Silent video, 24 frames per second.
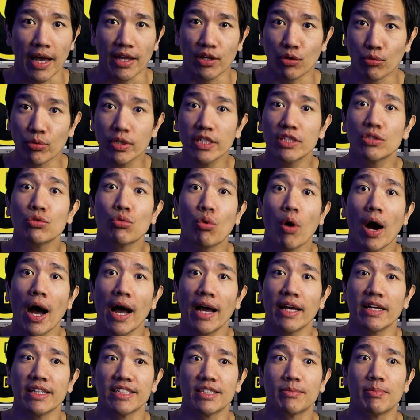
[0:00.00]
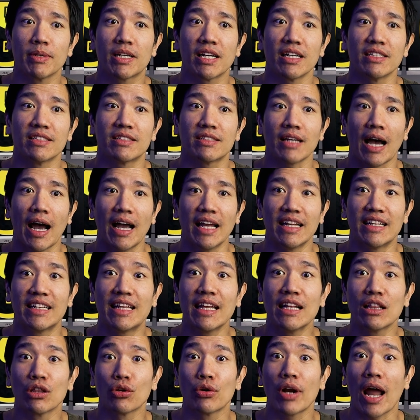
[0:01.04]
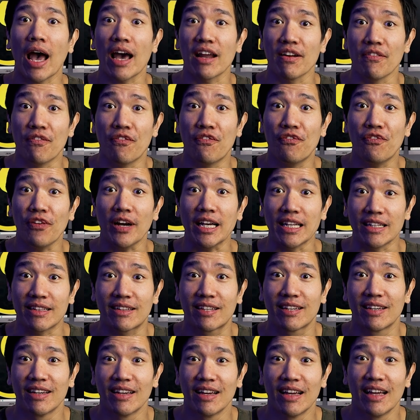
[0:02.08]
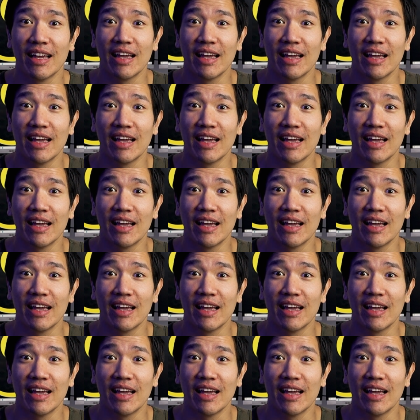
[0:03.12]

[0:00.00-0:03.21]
And the reason why is because I didn't learn how to fight.